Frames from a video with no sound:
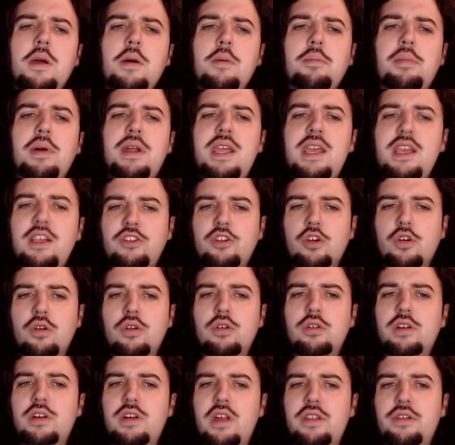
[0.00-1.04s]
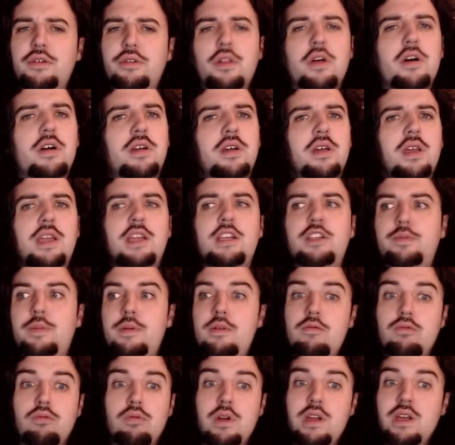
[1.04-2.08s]
But he's earned another look. He's
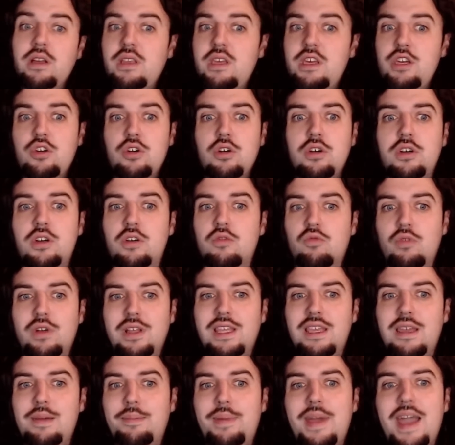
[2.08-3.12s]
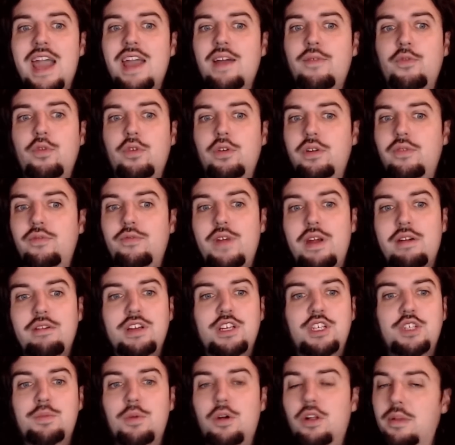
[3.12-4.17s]
been really good and really impactful in a very
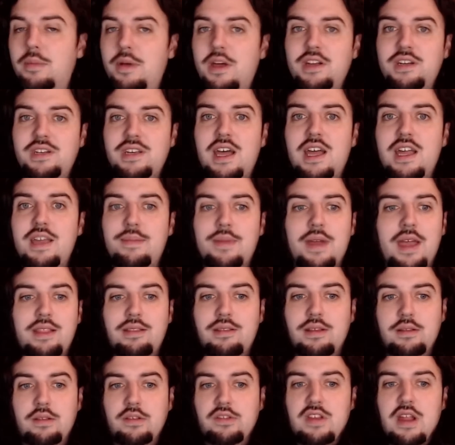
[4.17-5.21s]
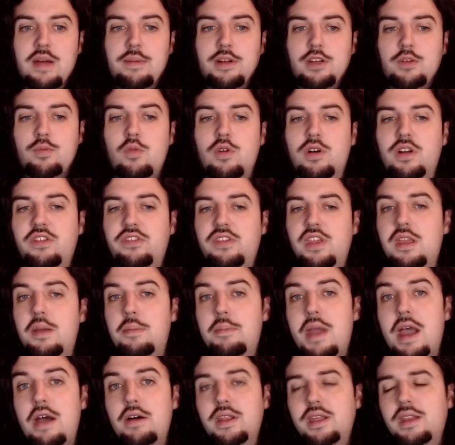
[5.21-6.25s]
small amount of time. There's not much more to say
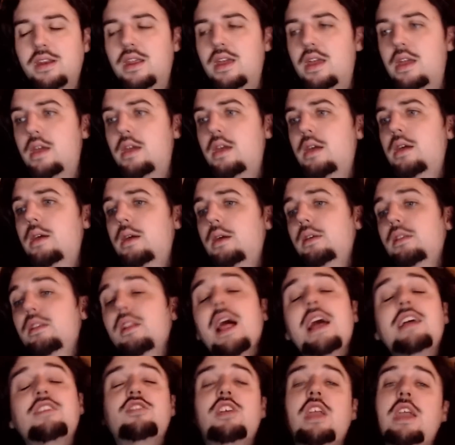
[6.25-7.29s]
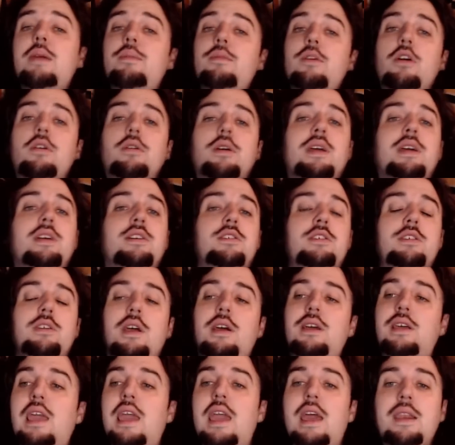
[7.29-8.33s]
about it. The last game, though, is,
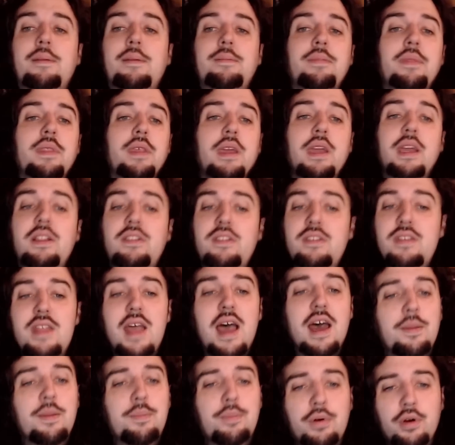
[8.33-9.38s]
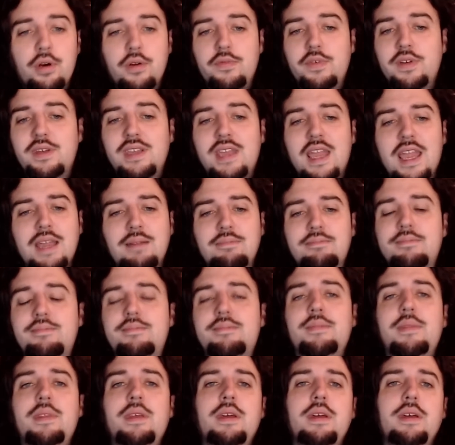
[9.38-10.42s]
again, it's not a perfect game.
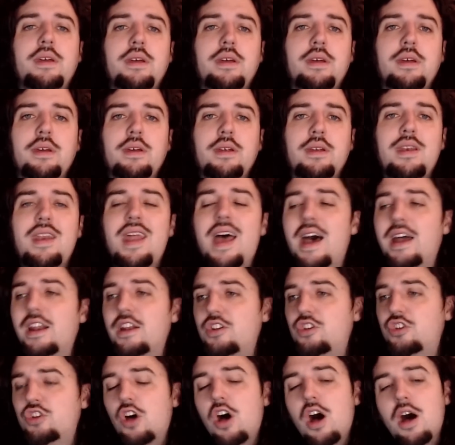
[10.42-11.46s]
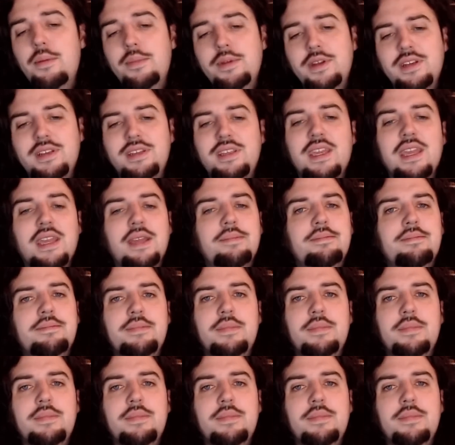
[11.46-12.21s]
Not a dominant game.